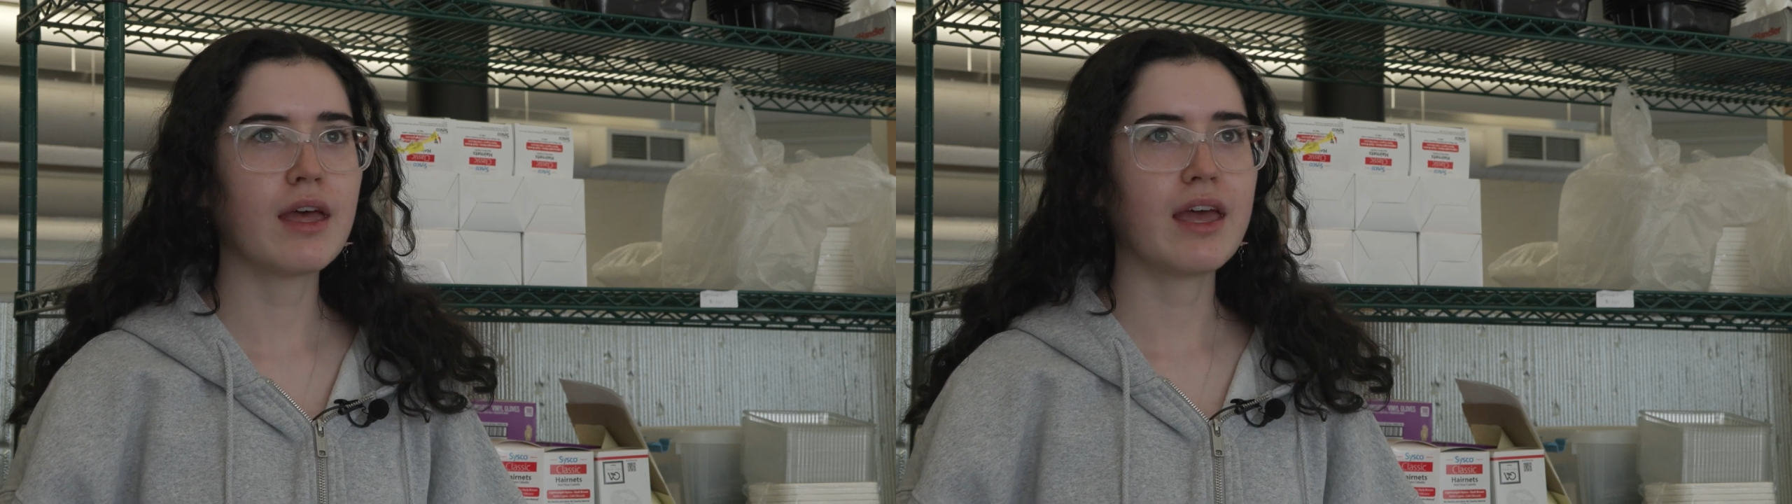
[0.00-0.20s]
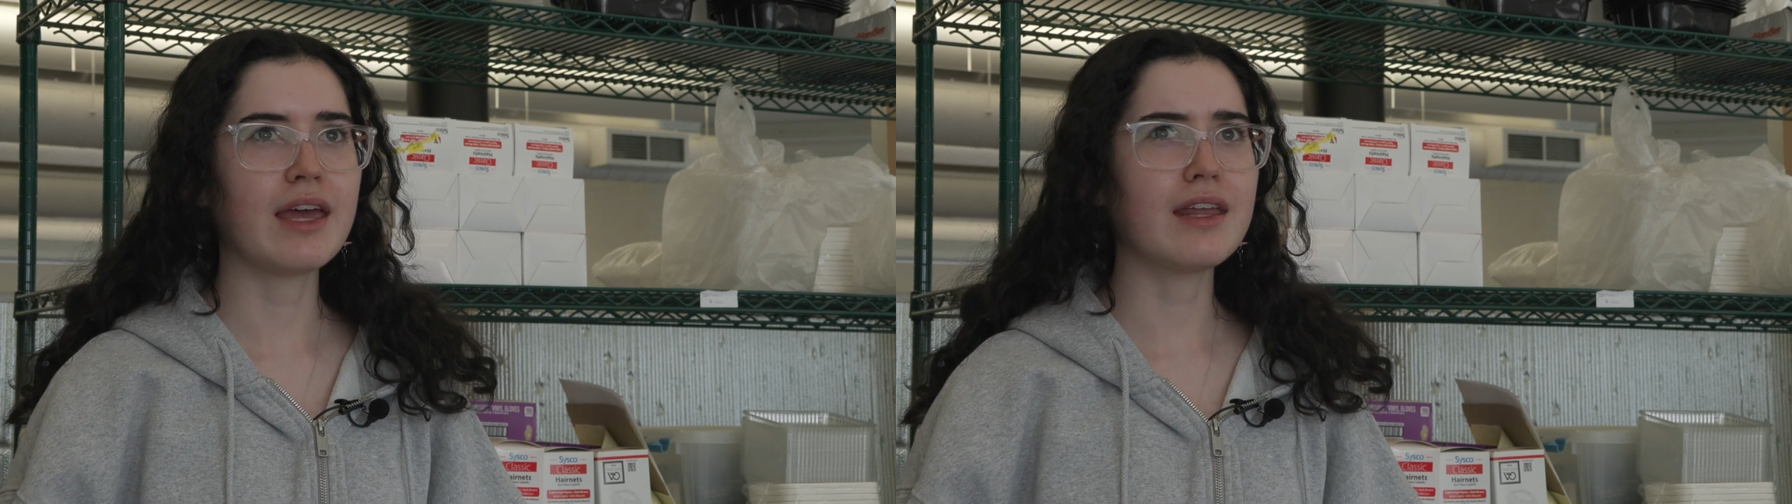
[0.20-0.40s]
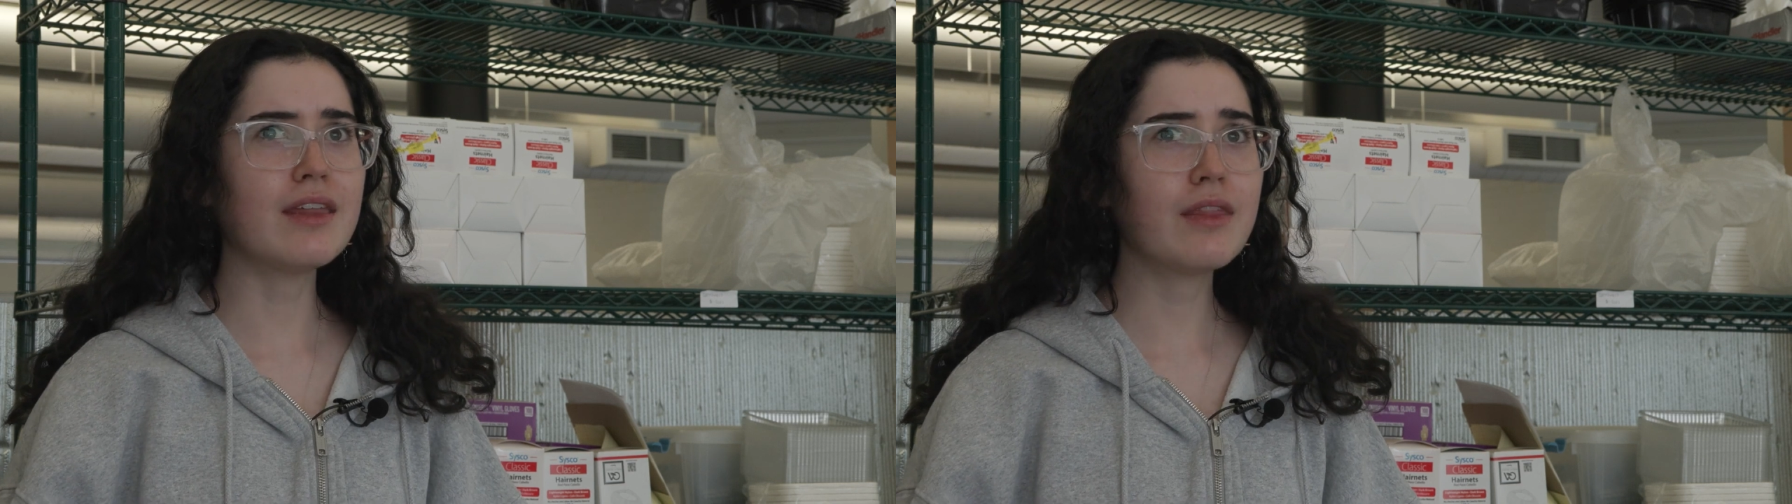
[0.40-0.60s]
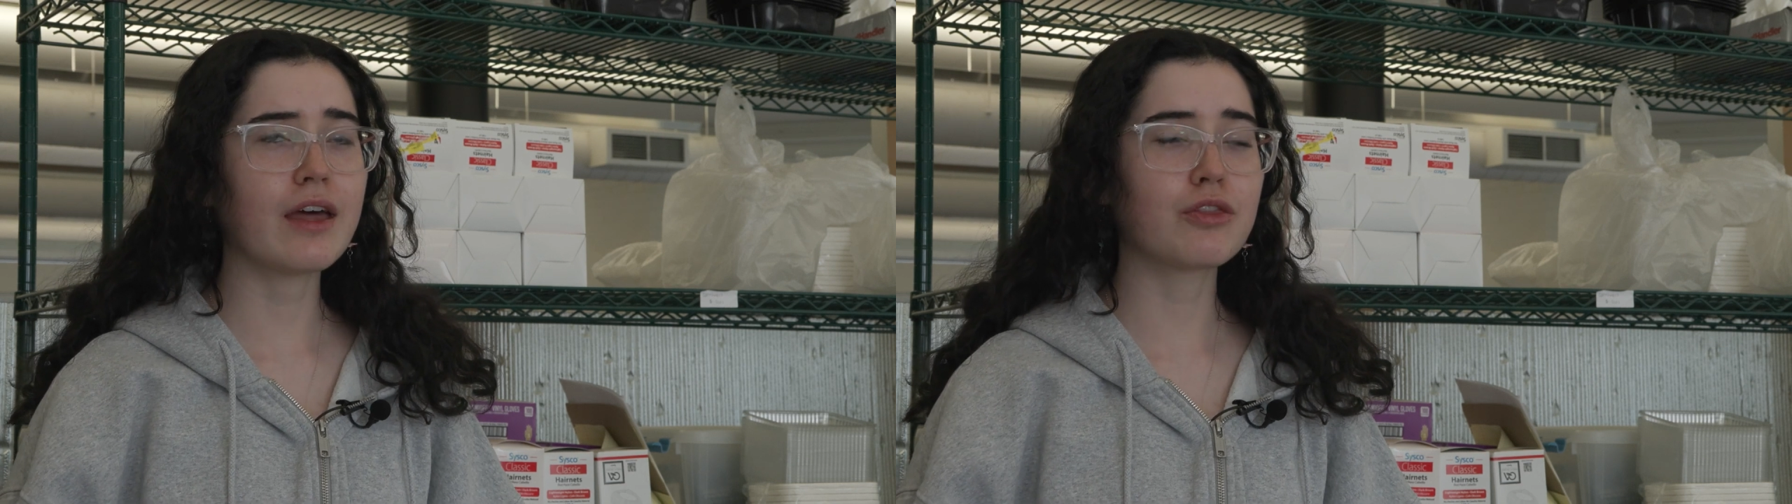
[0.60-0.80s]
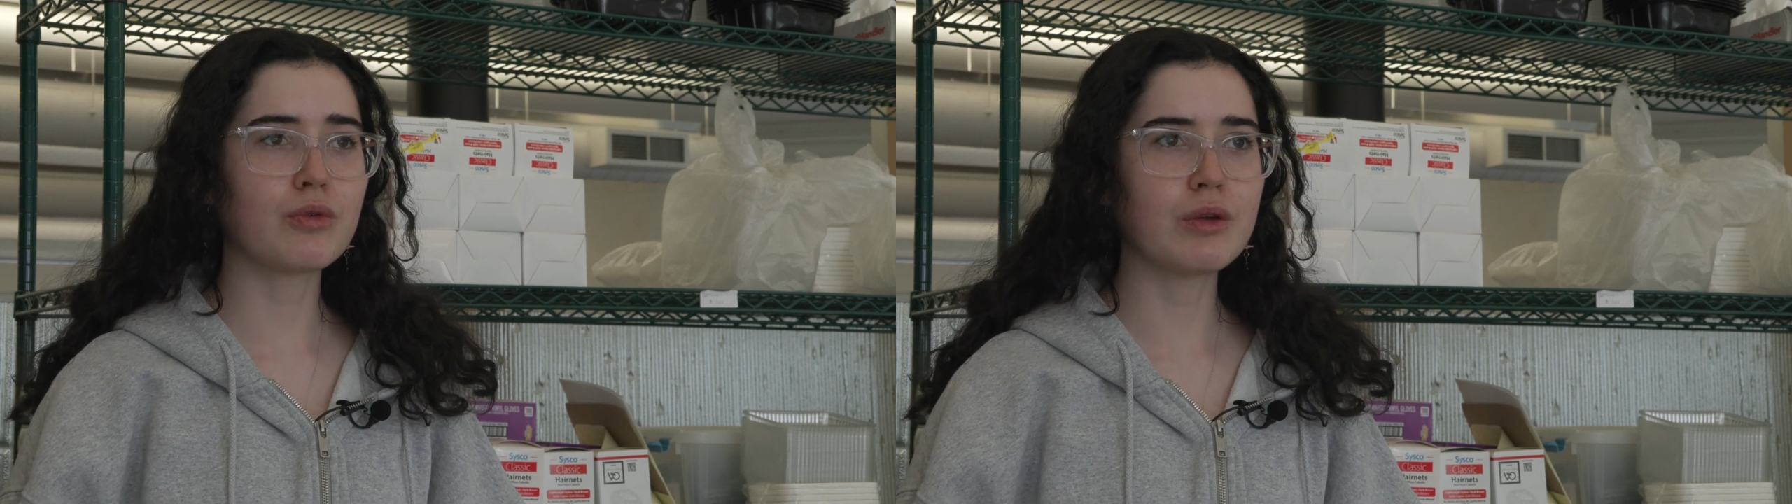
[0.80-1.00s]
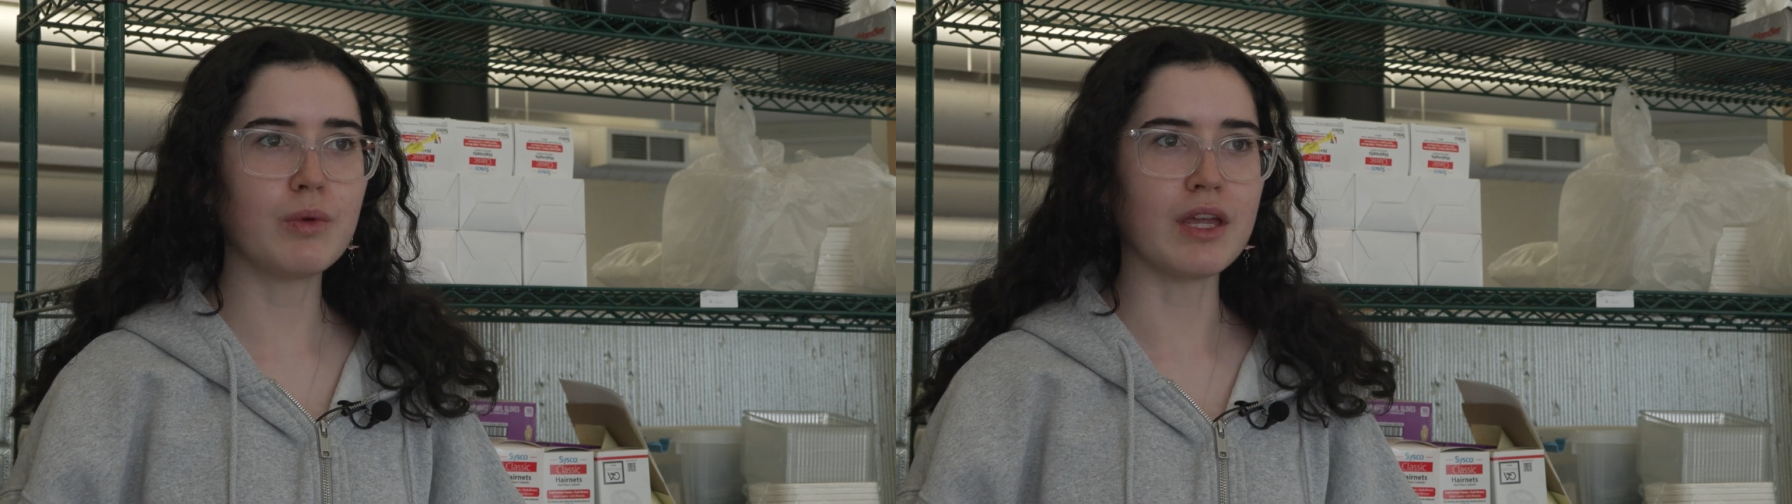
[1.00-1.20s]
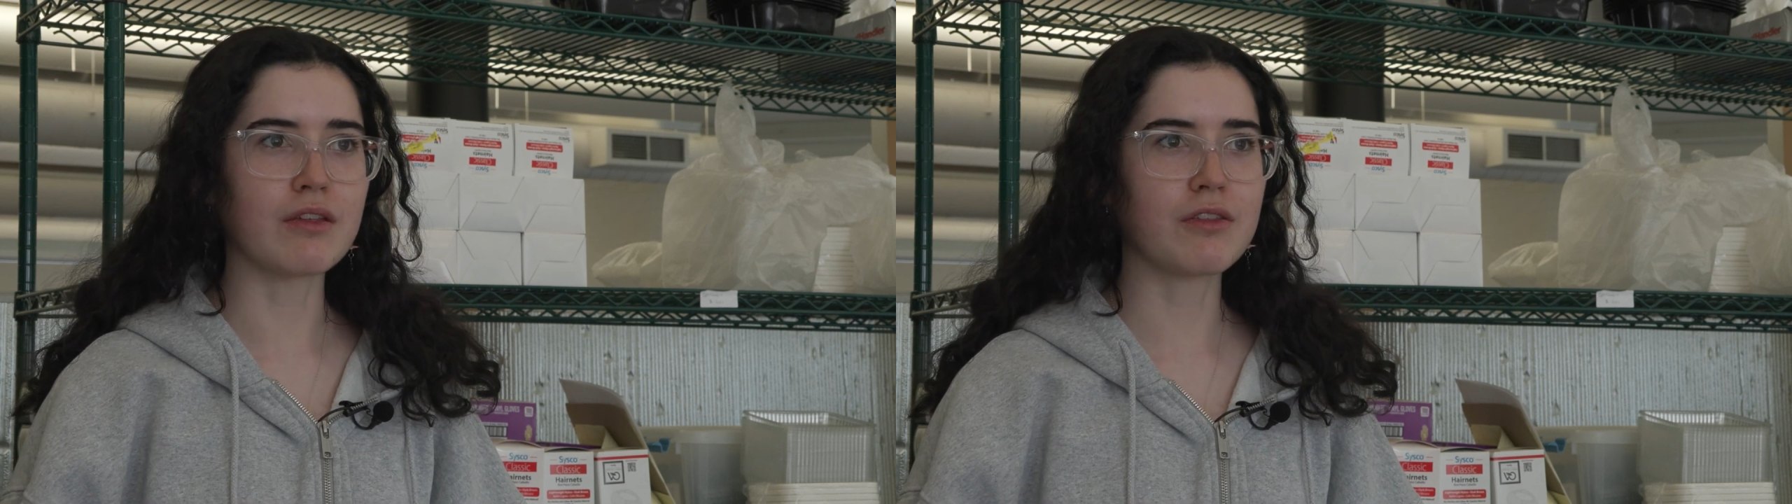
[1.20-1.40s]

and in that 3 weeks,